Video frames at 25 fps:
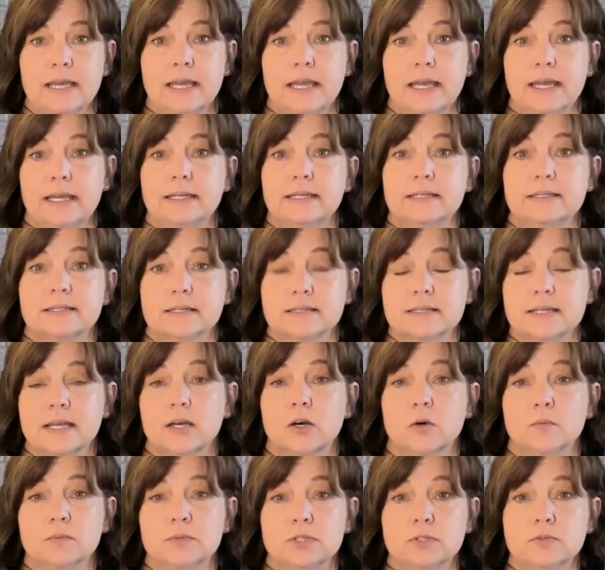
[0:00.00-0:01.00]
and it does
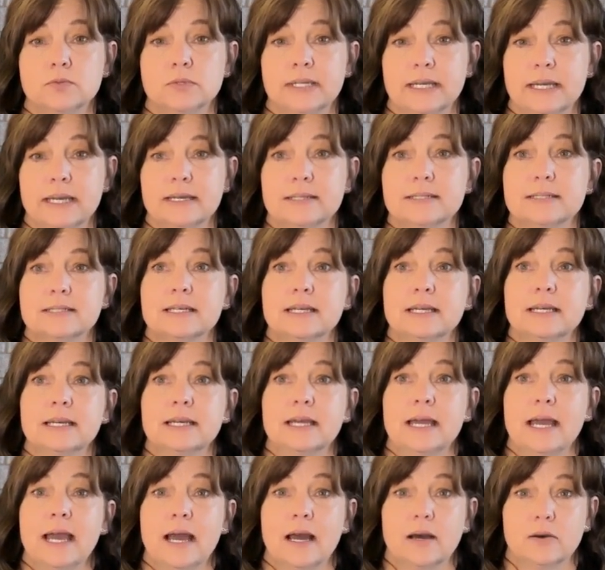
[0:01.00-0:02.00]
help to get
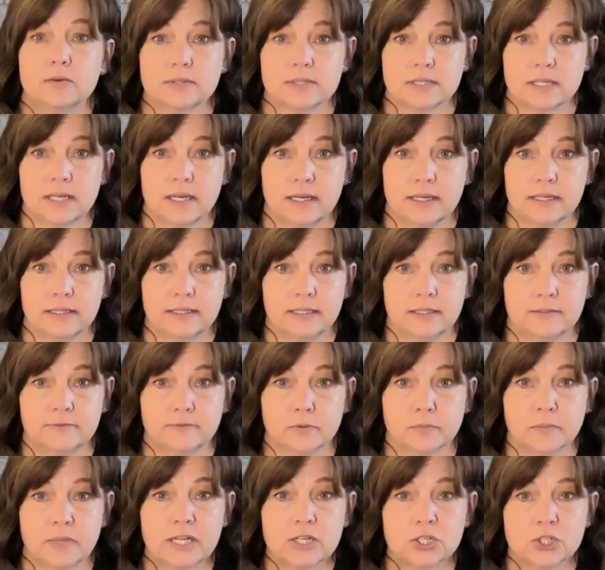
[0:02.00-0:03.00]
outside
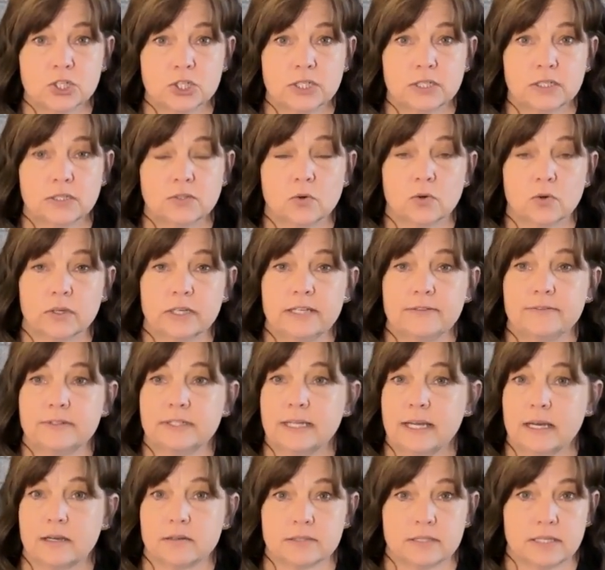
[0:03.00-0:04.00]
information or even
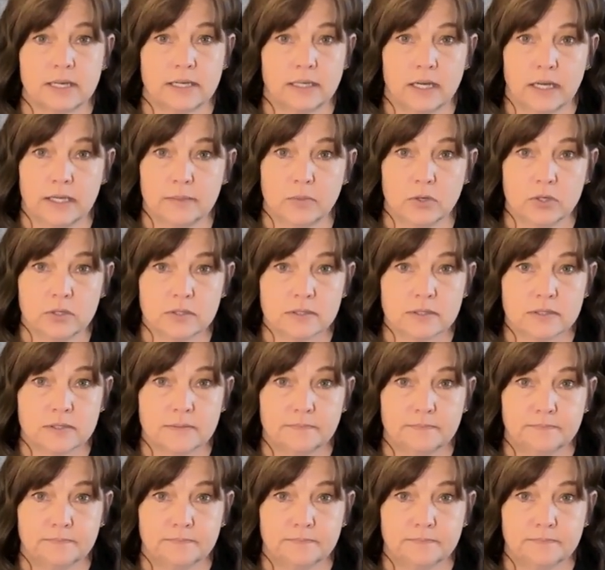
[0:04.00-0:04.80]
outside eyeballs.